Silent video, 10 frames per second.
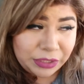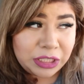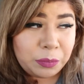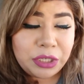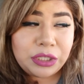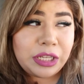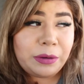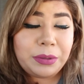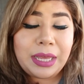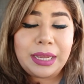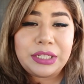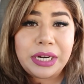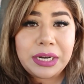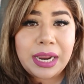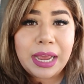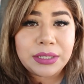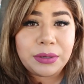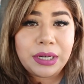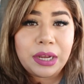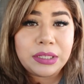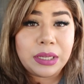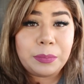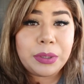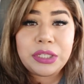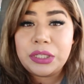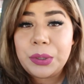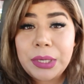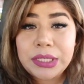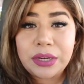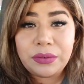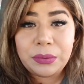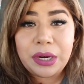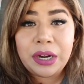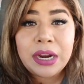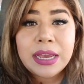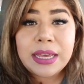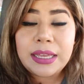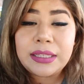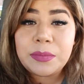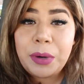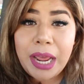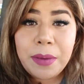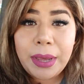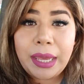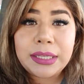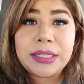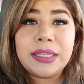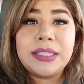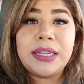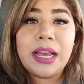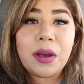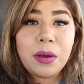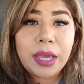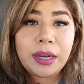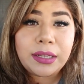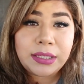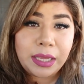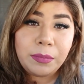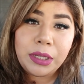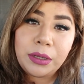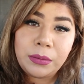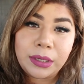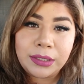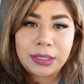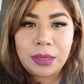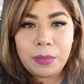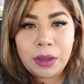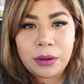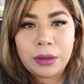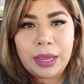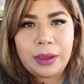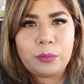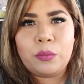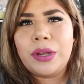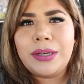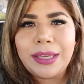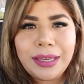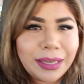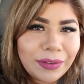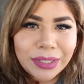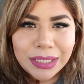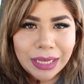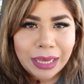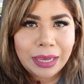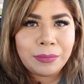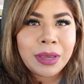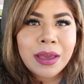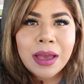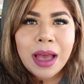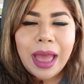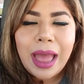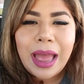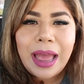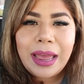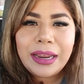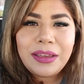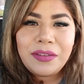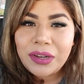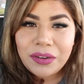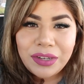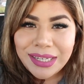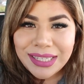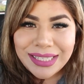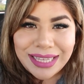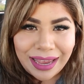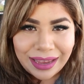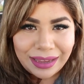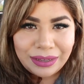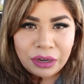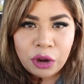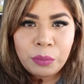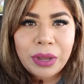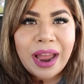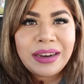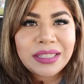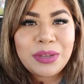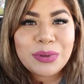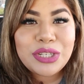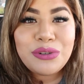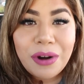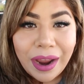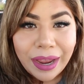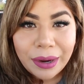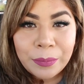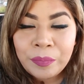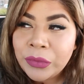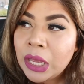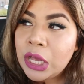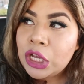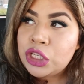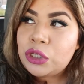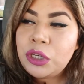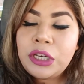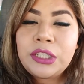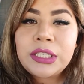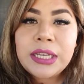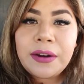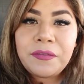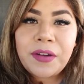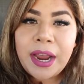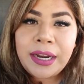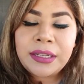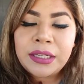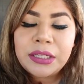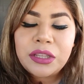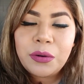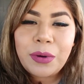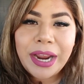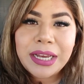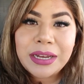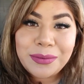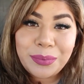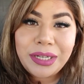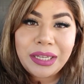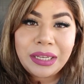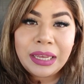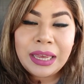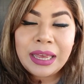the speech therapy that Jaden has right now is a bunch of toys everywhere. It's play-based and it's like, okay, let's say balloon, let's say ball. And with give it to him, even if he didn't say it, you know, but at least he was trying. So you just gotta find the right company